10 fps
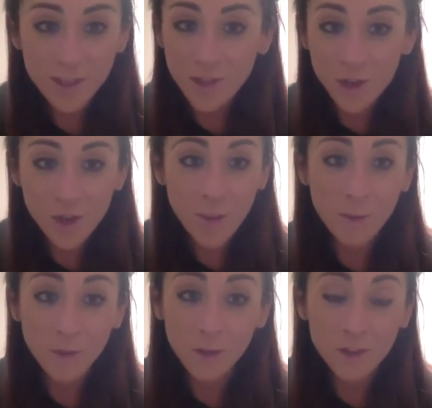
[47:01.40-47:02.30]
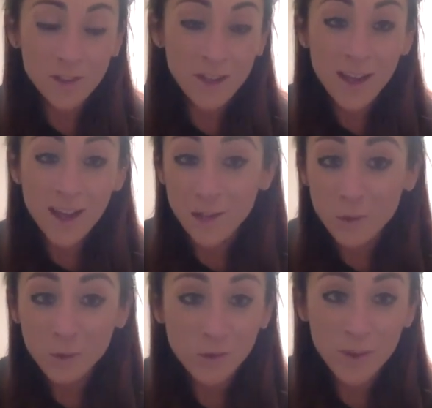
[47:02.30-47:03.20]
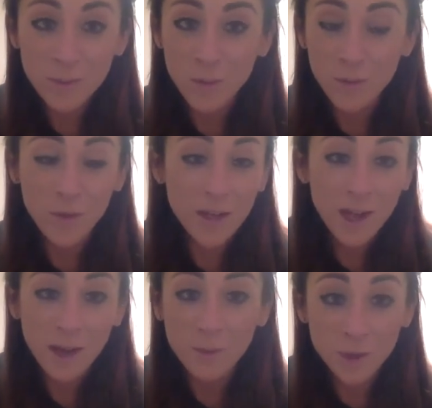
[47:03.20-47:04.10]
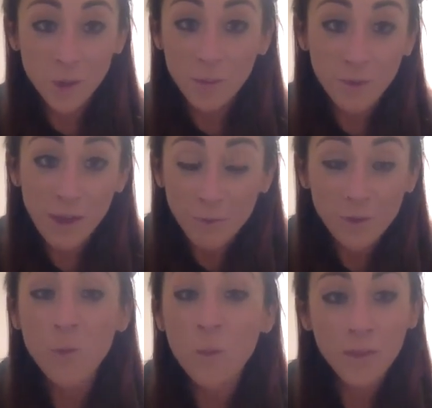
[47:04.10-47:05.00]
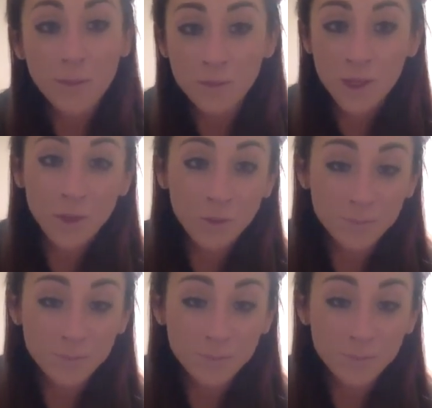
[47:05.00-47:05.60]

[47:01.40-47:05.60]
that you come across, and your dreams will really come true if you want them to.